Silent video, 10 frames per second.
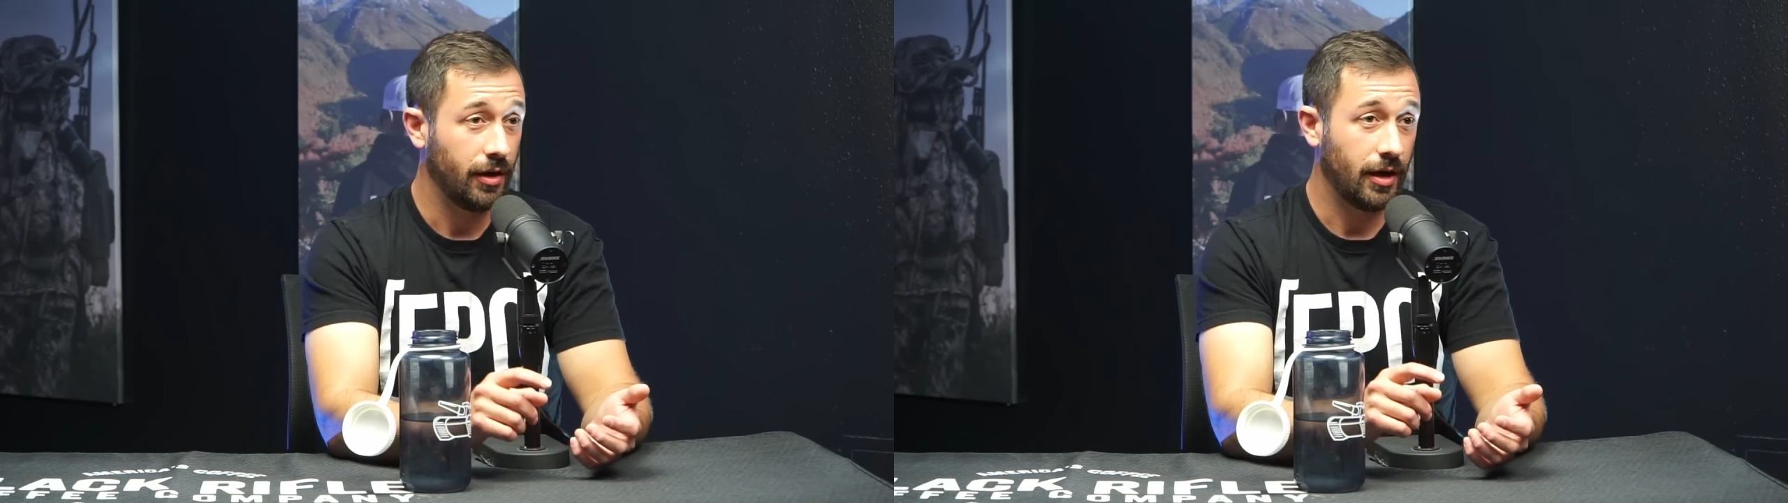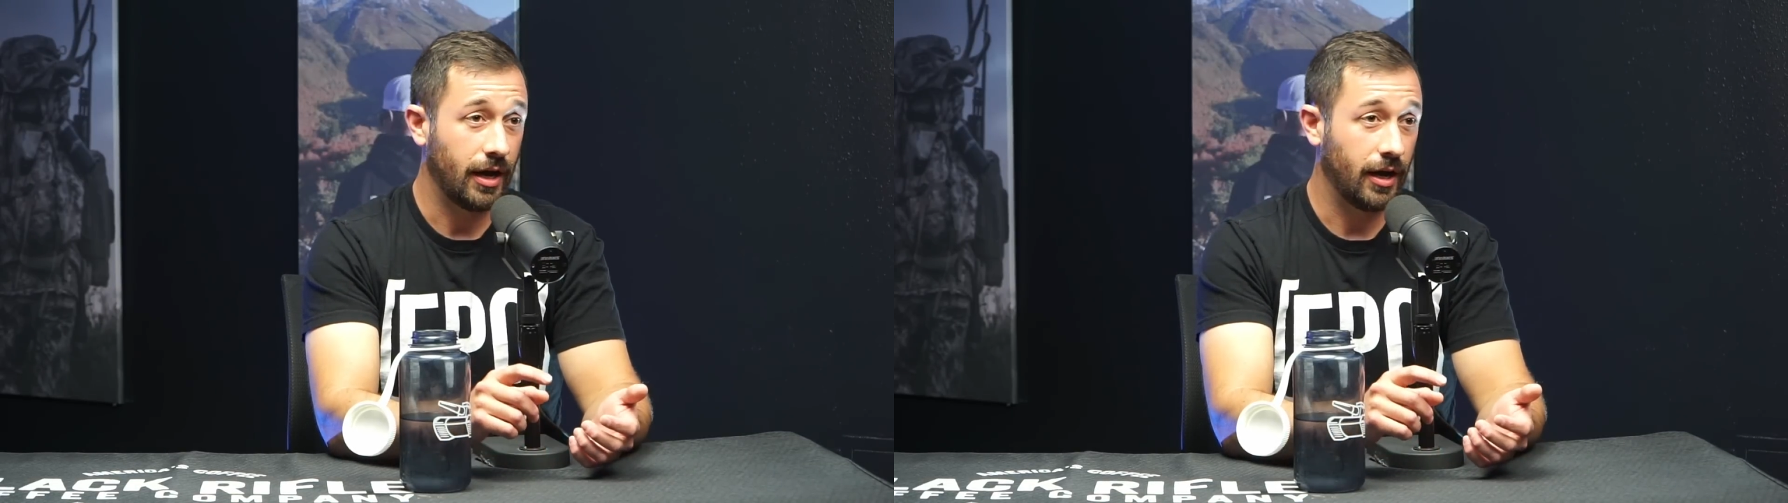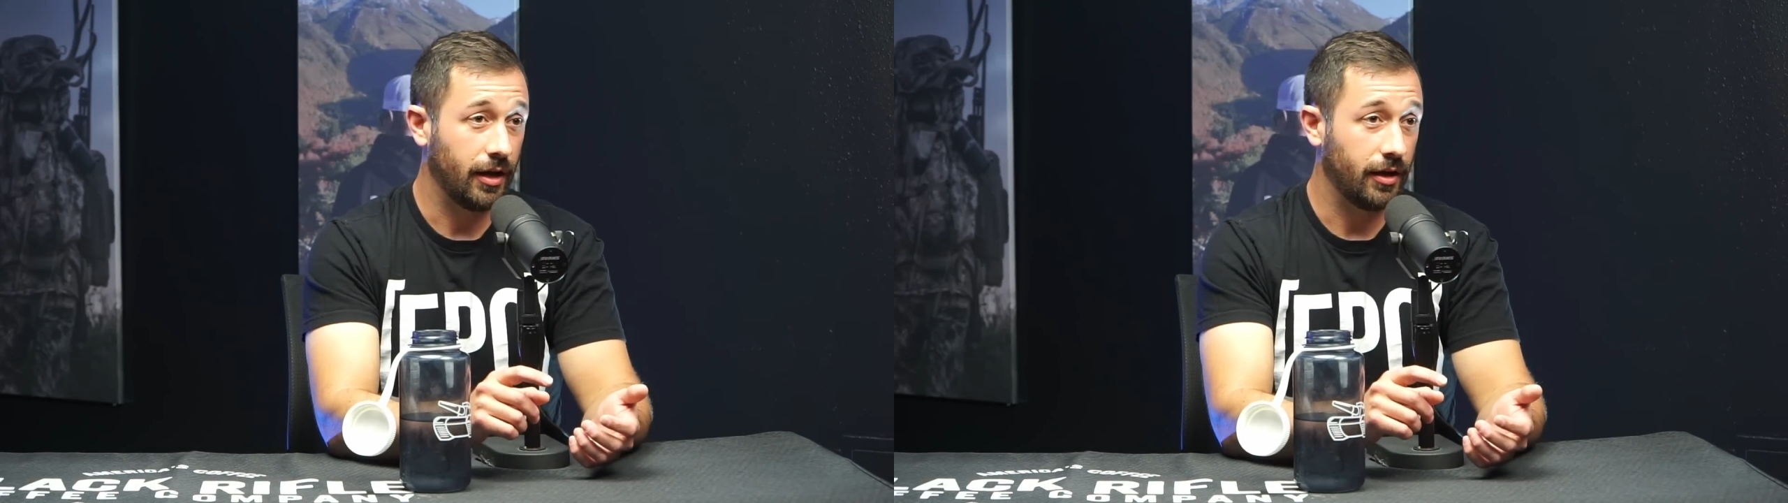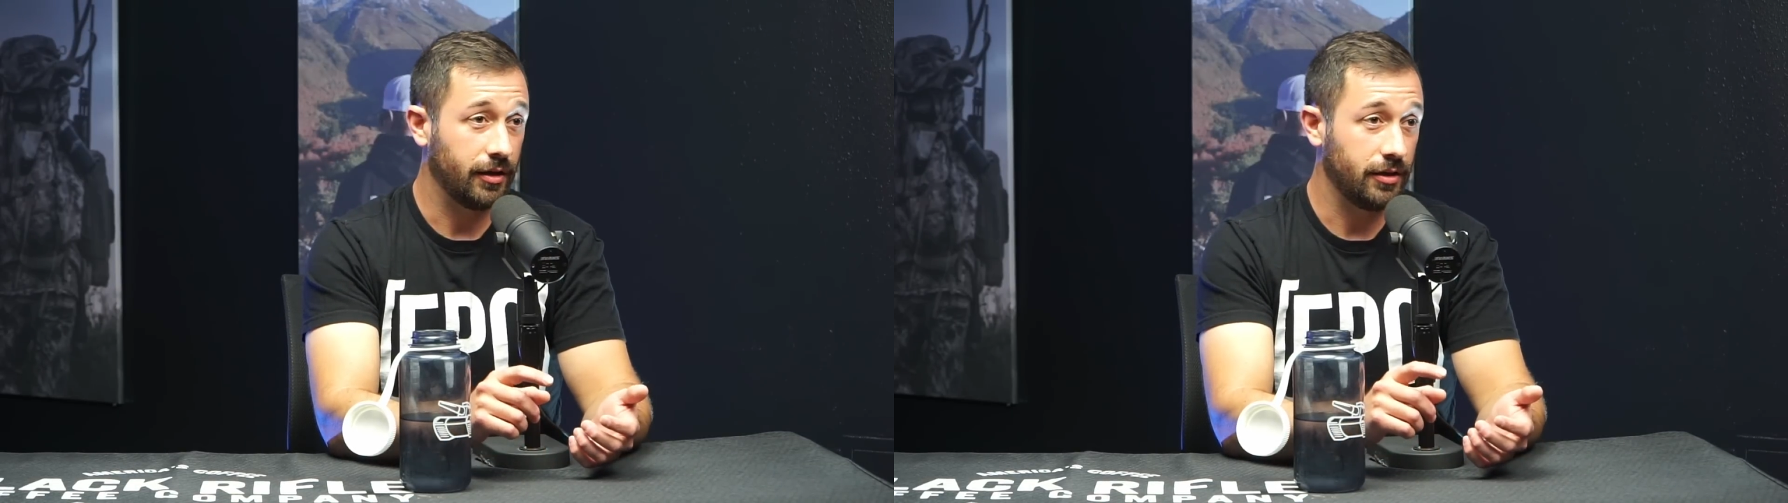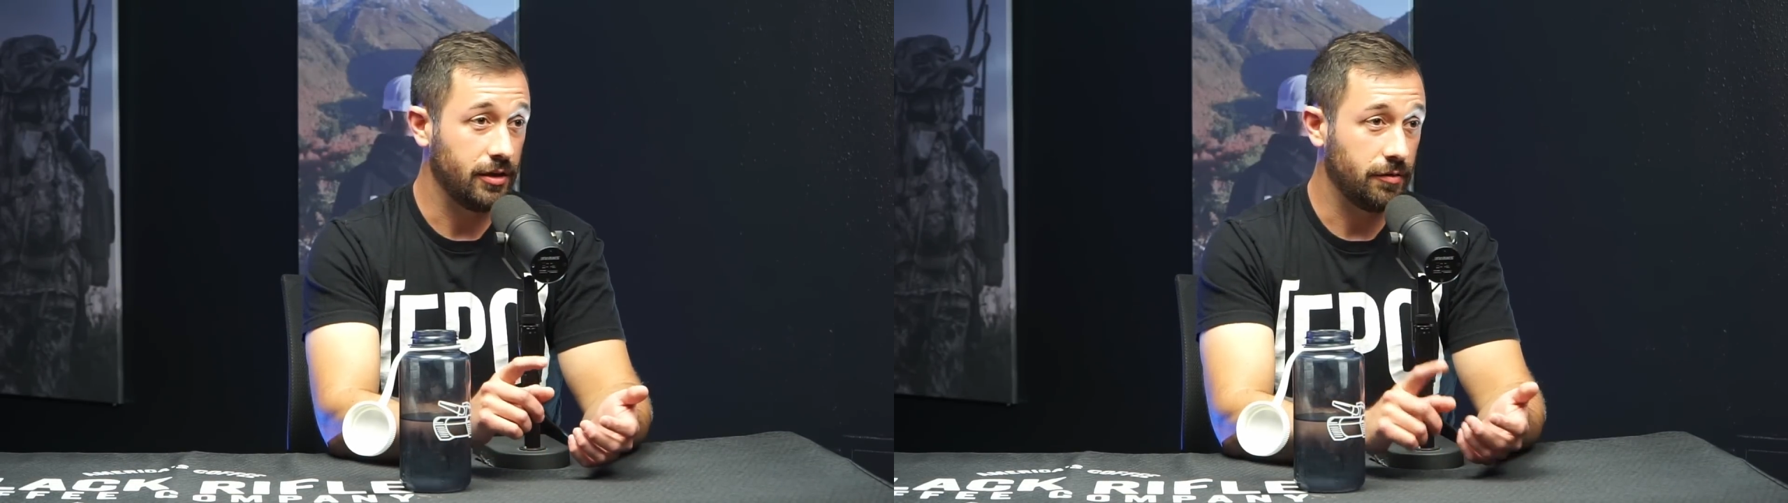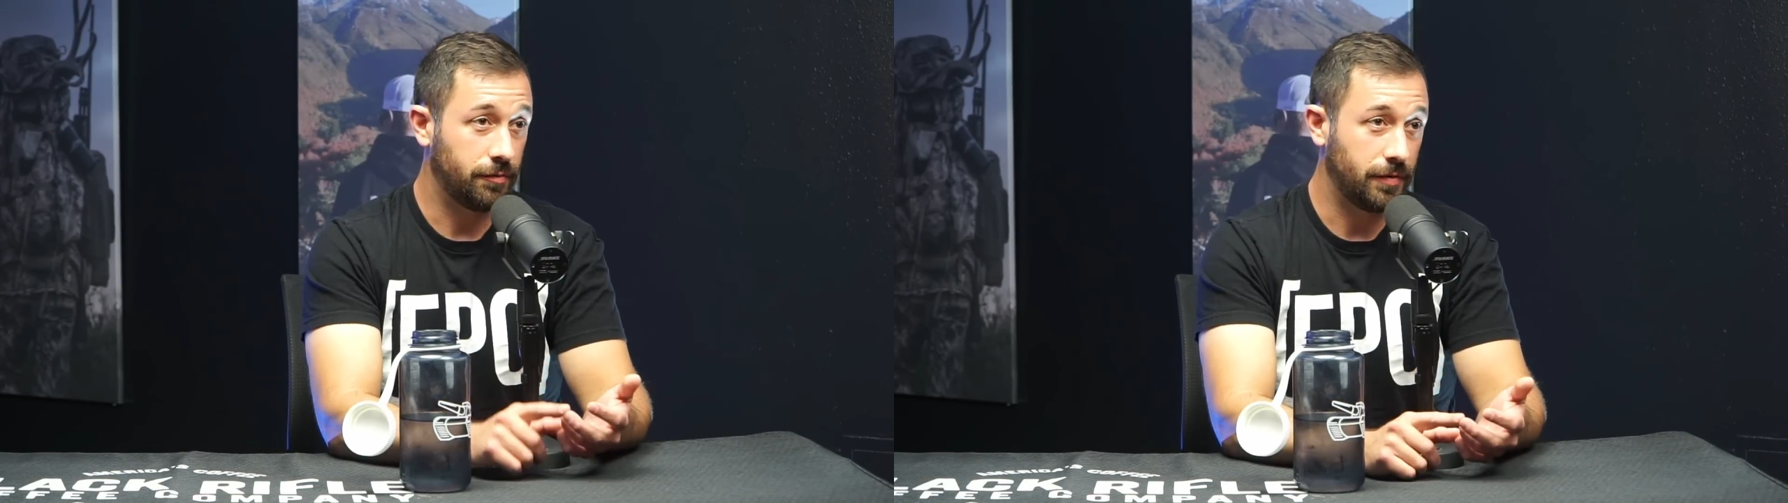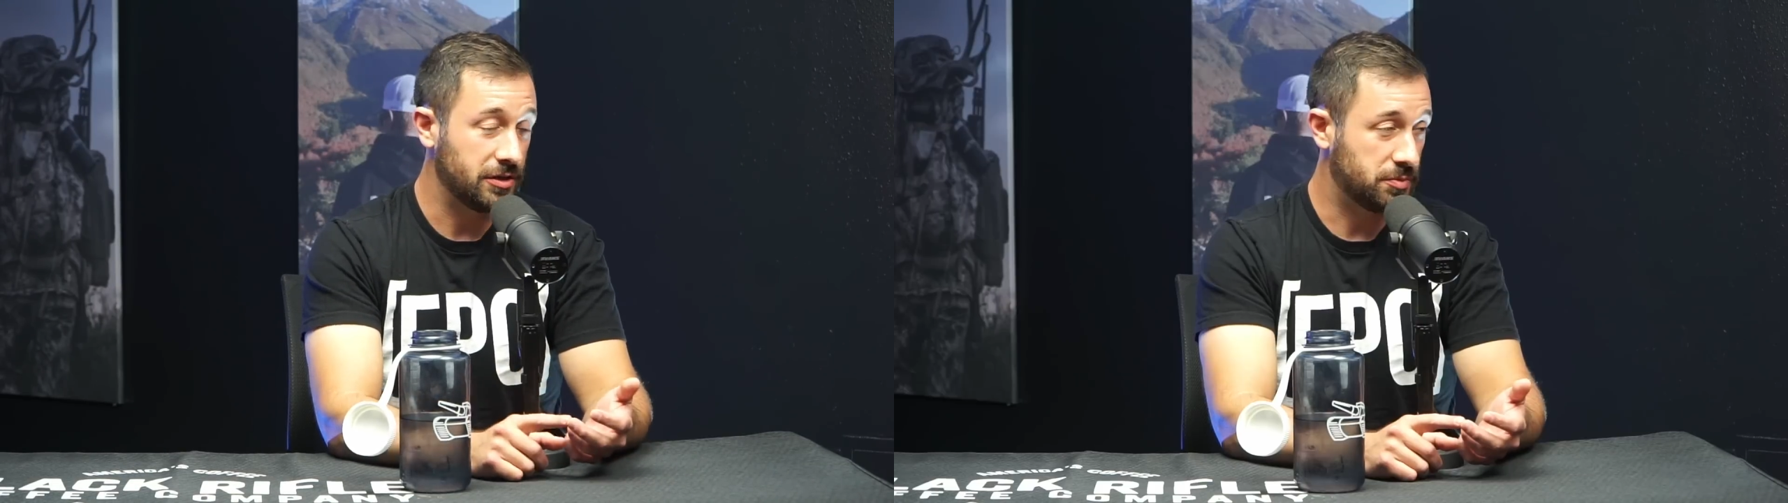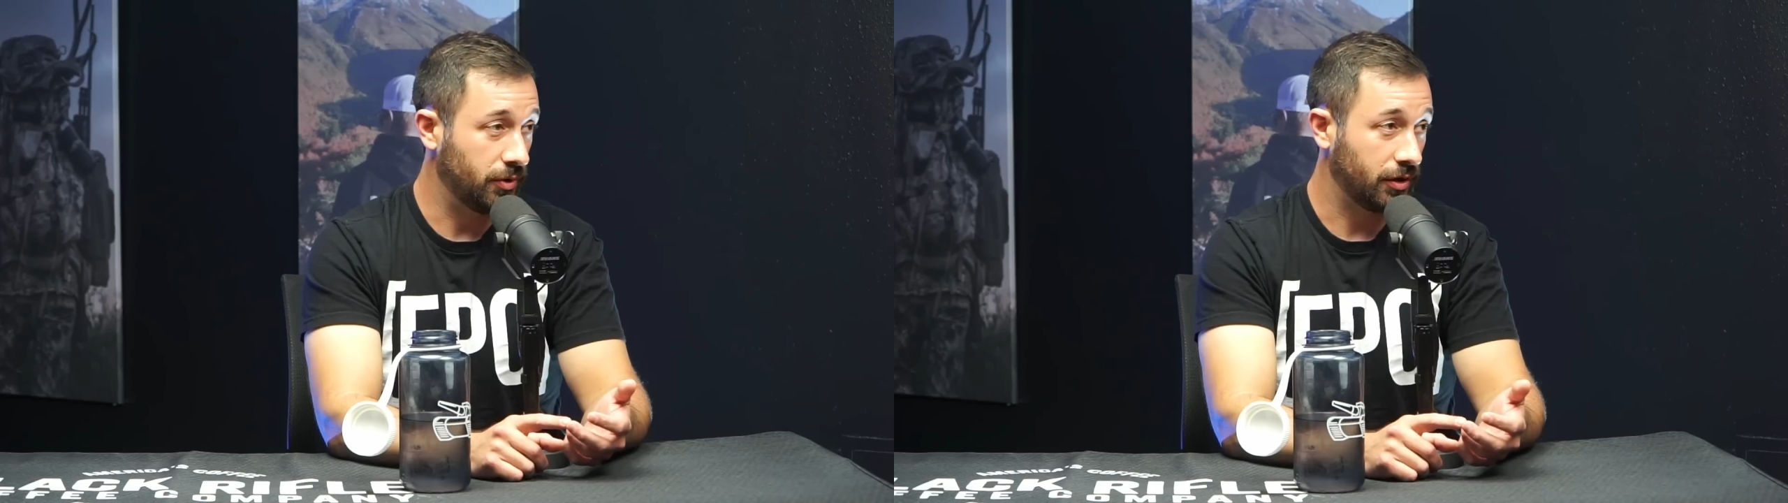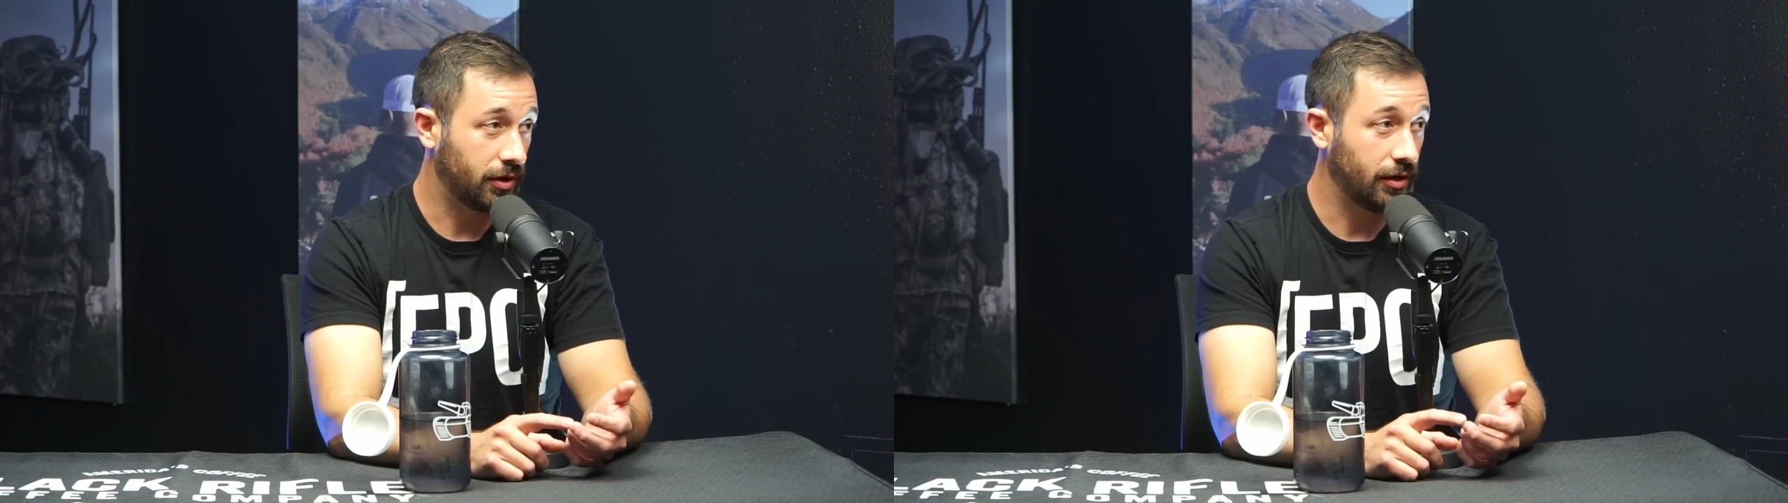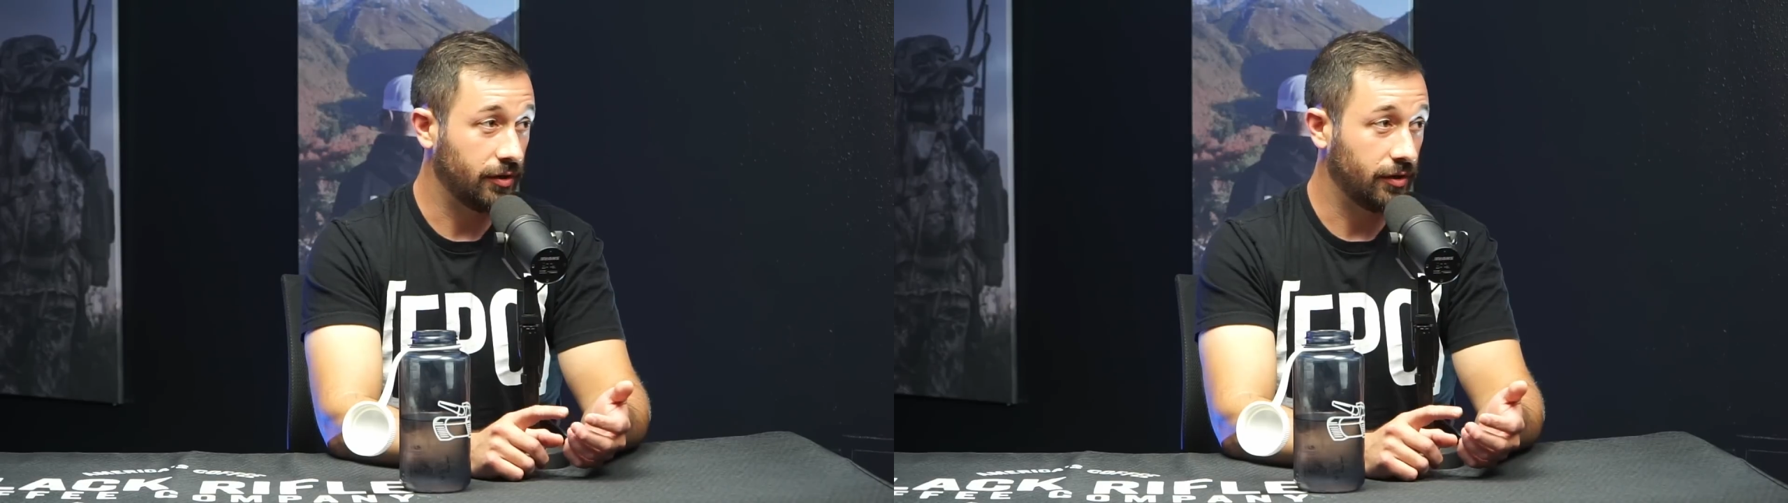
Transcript: Facebook